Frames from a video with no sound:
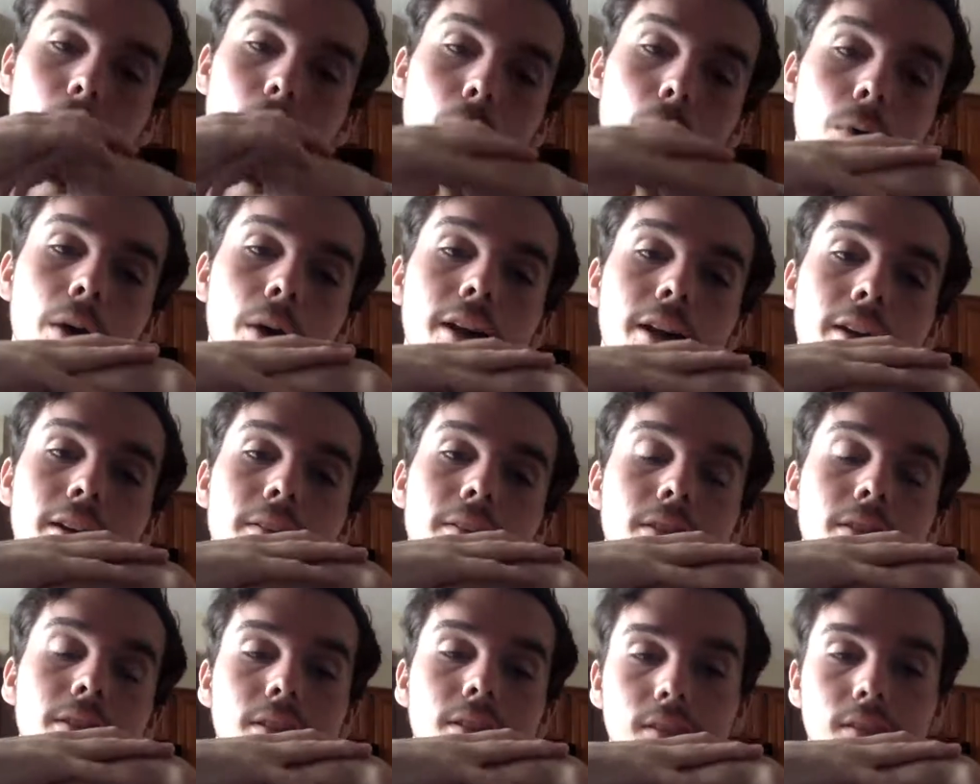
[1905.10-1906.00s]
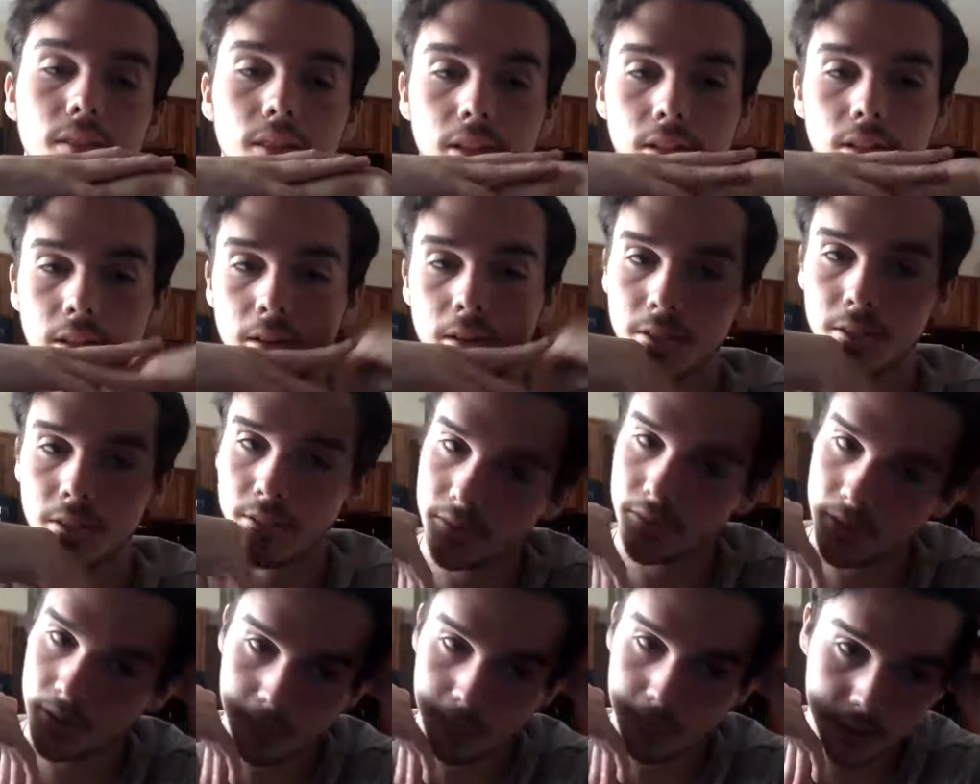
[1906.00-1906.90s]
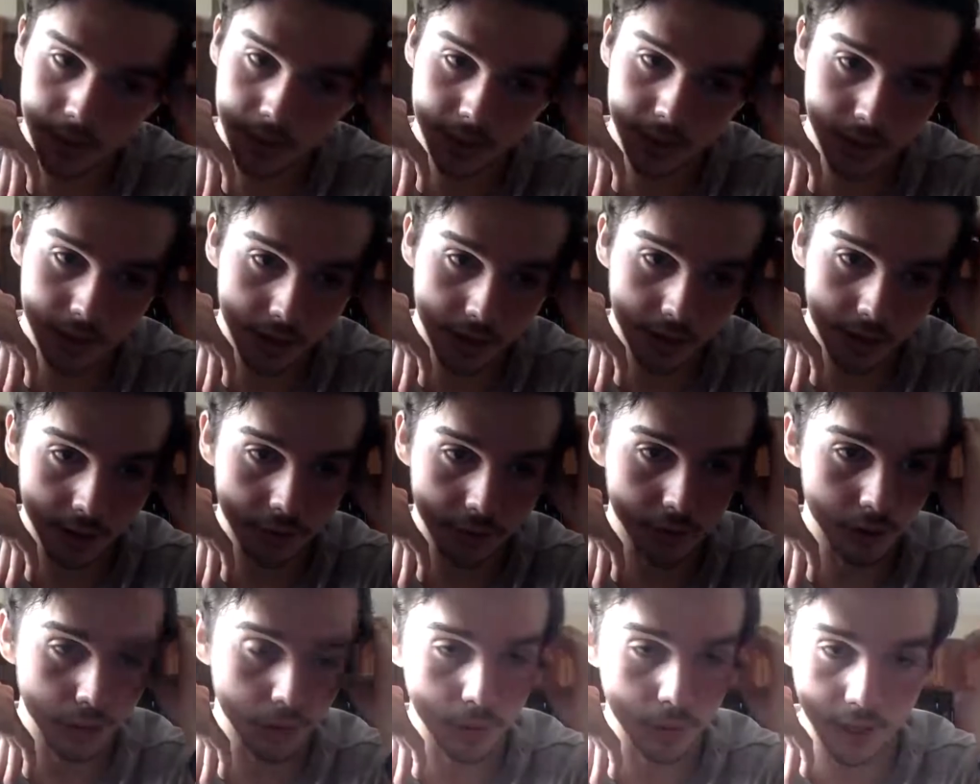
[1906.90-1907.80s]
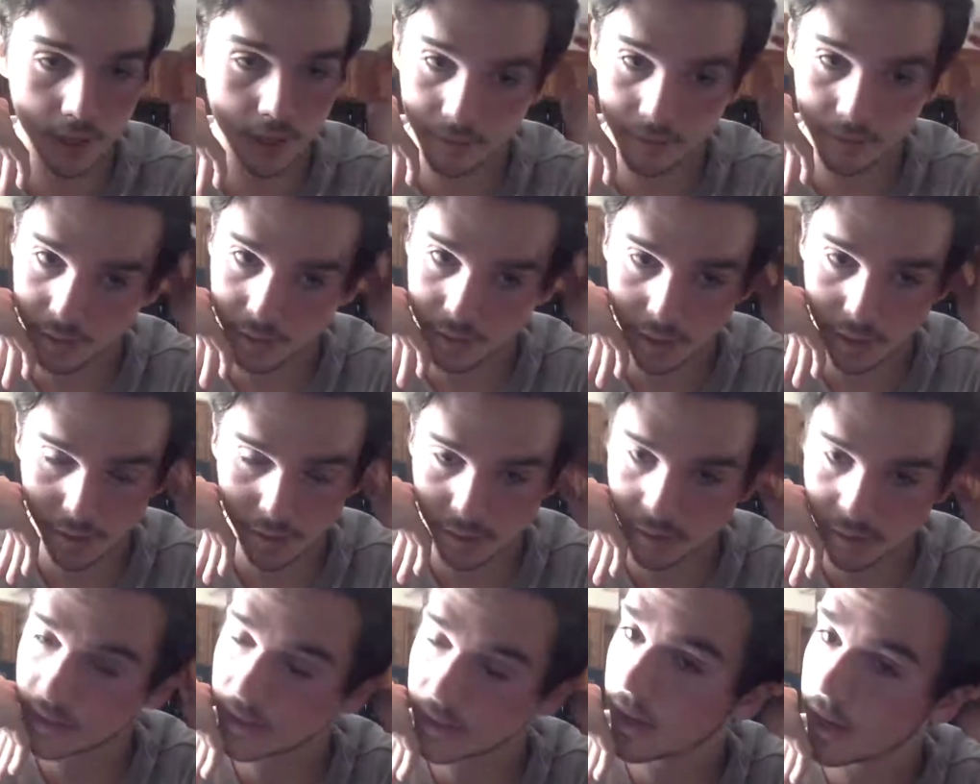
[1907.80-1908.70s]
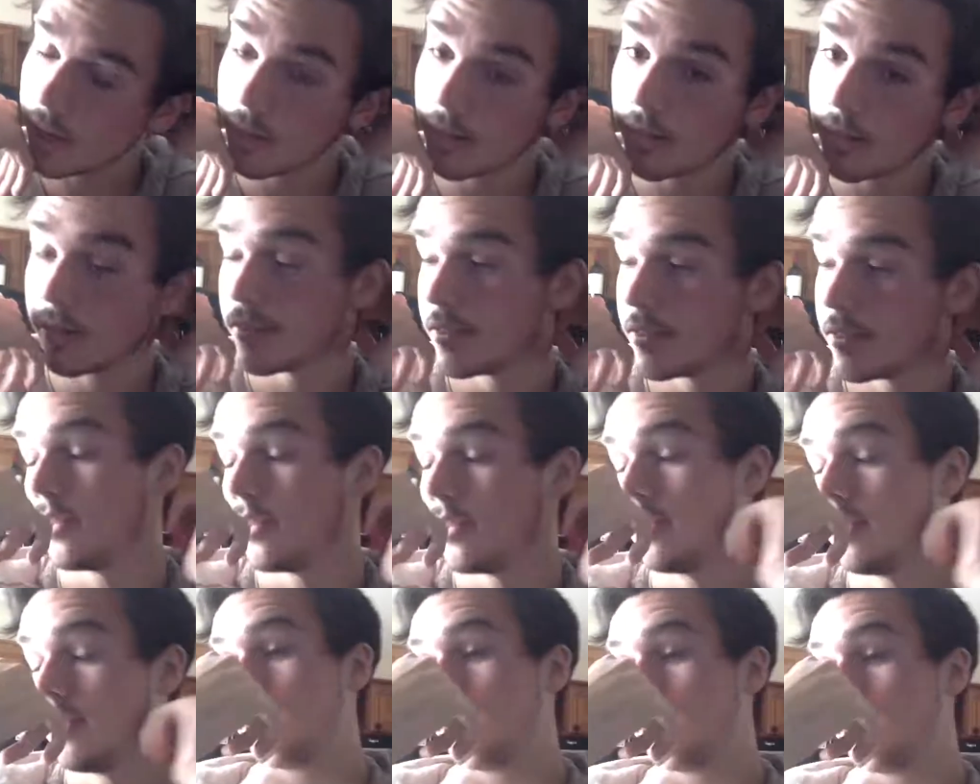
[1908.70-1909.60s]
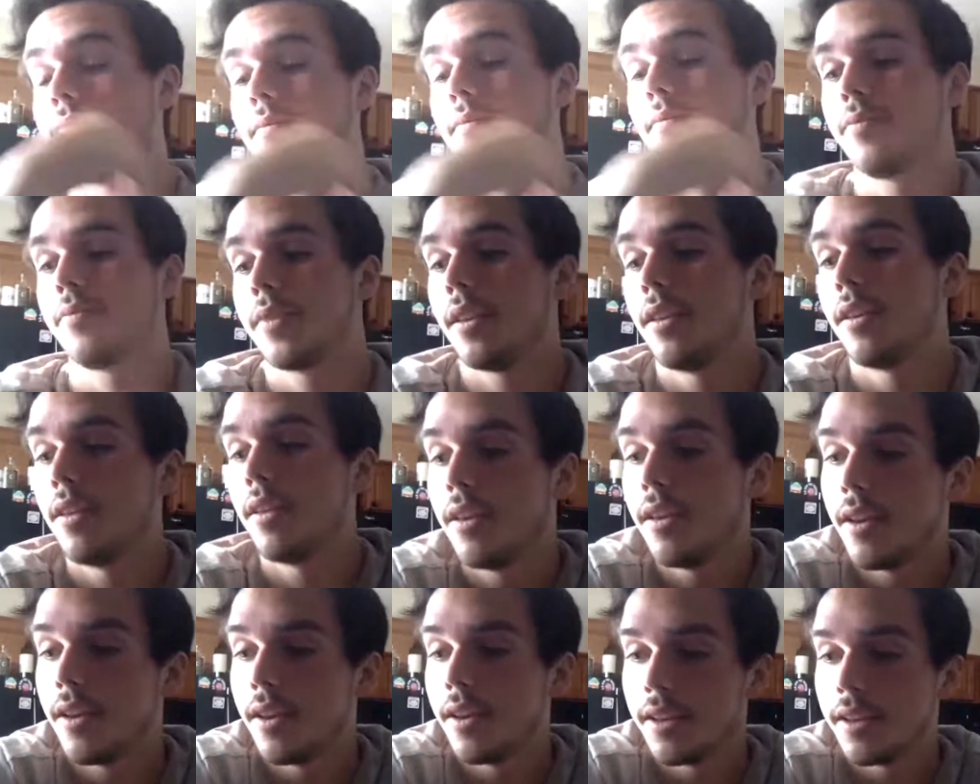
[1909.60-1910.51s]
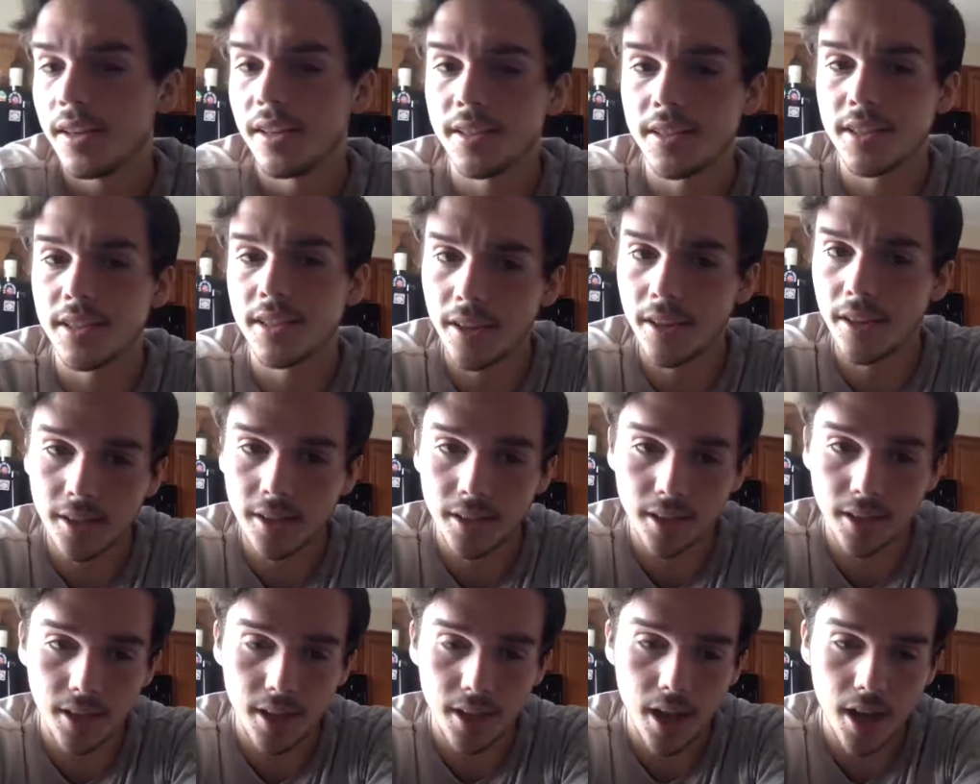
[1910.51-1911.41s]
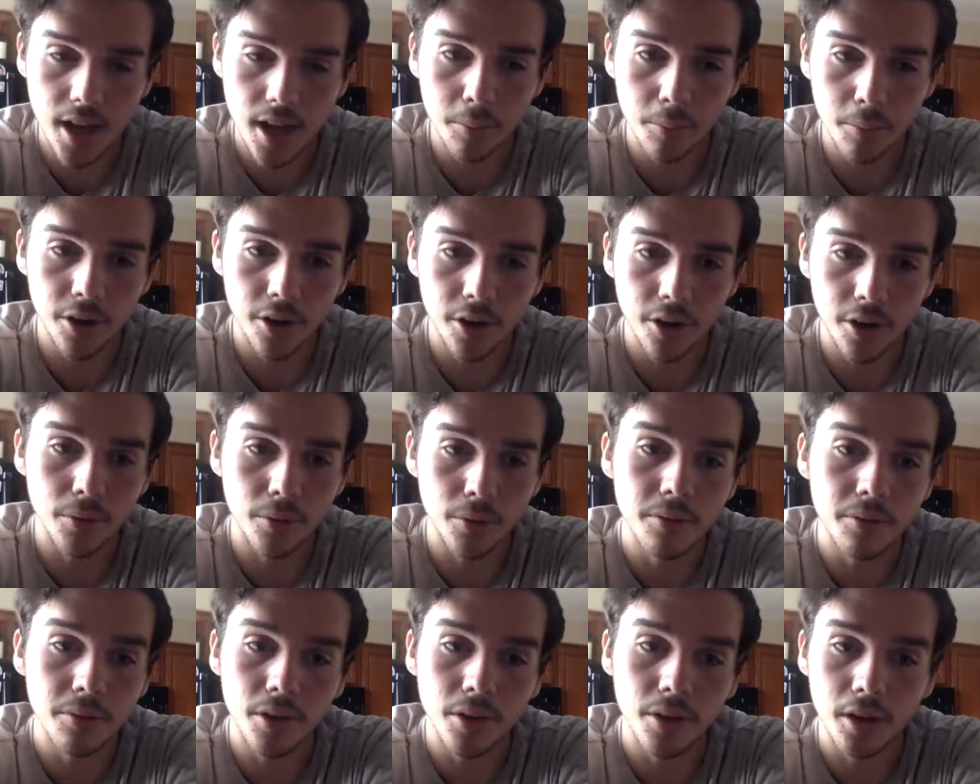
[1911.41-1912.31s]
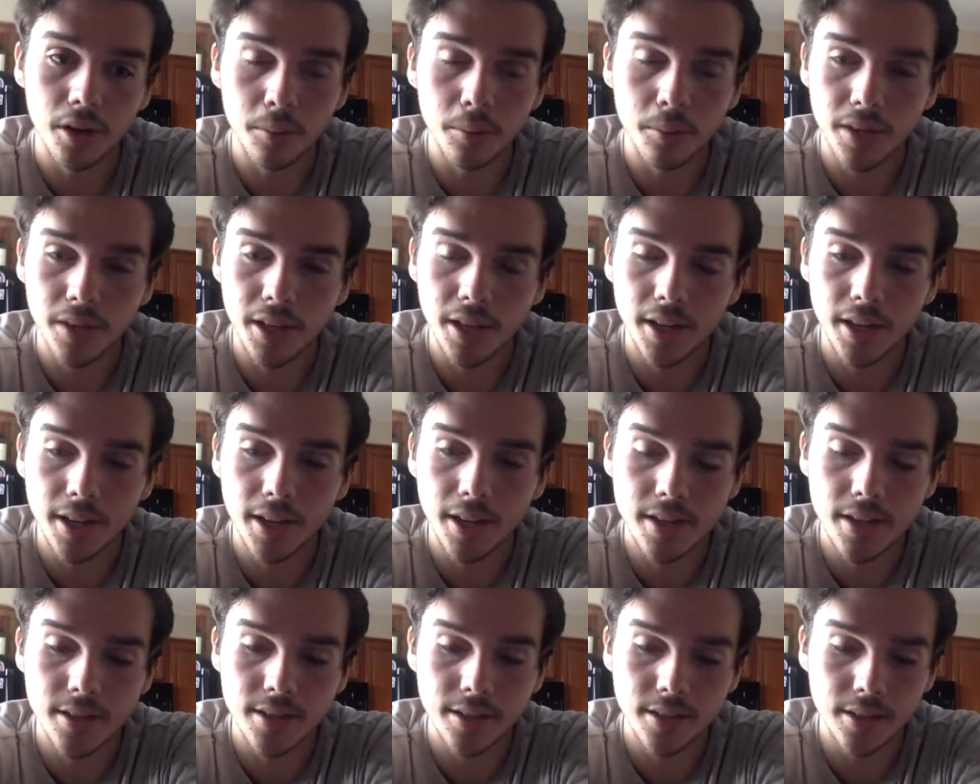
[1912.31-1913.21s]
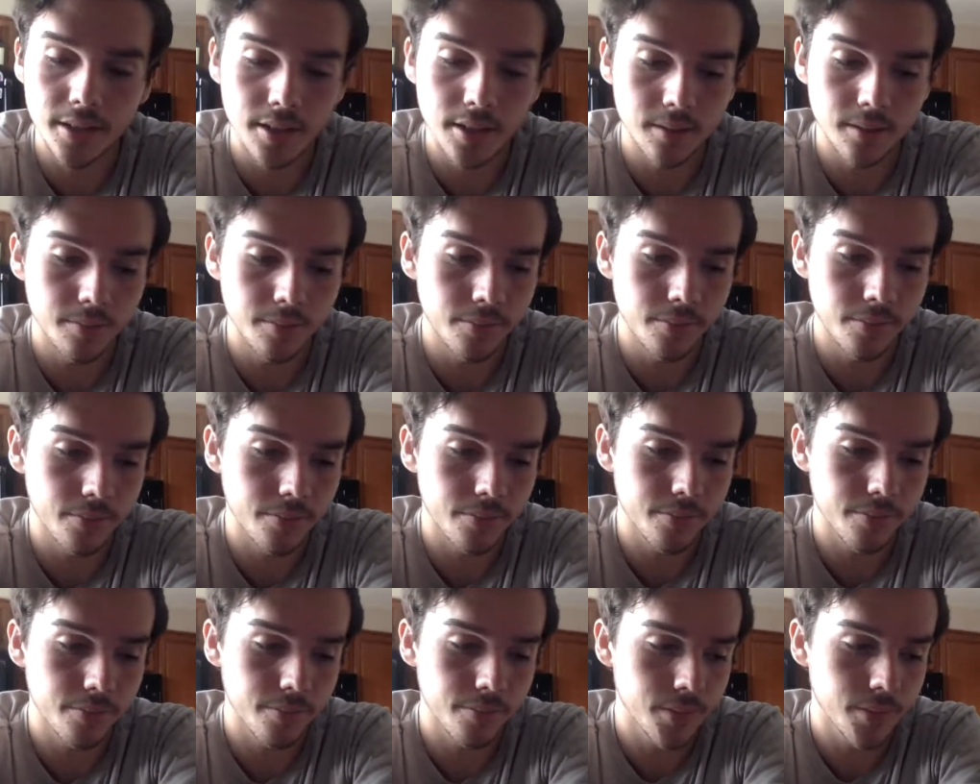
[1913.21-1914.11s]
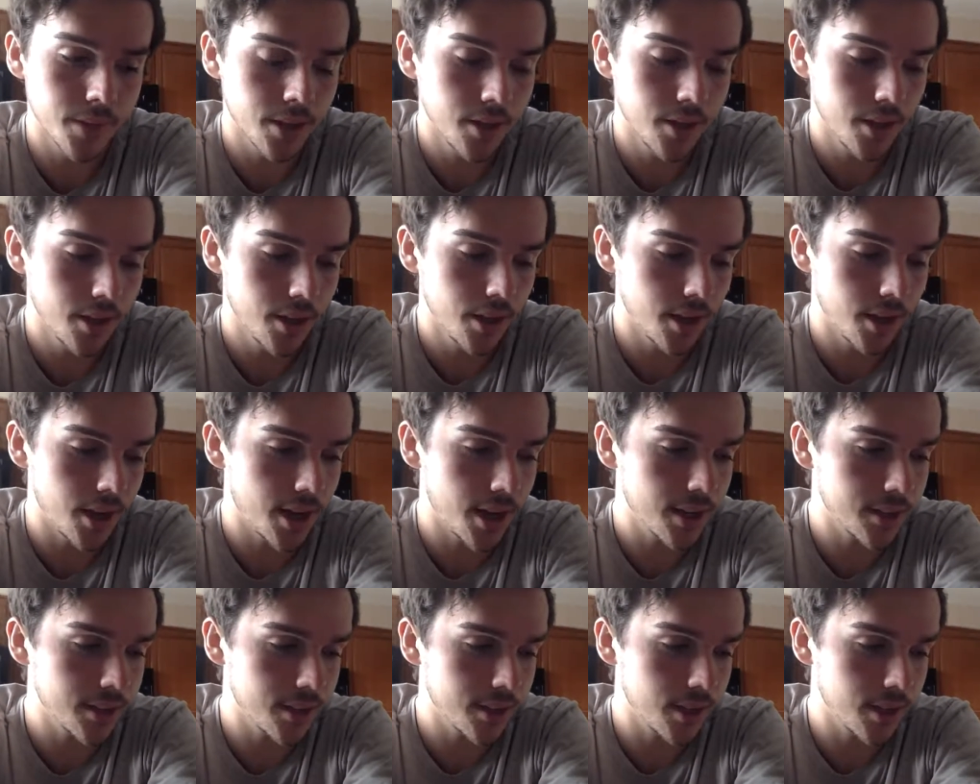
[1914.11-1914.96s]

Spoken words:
Waves because I'm a sucker for Waves deals now. So it's like a hybrid reverb that has it has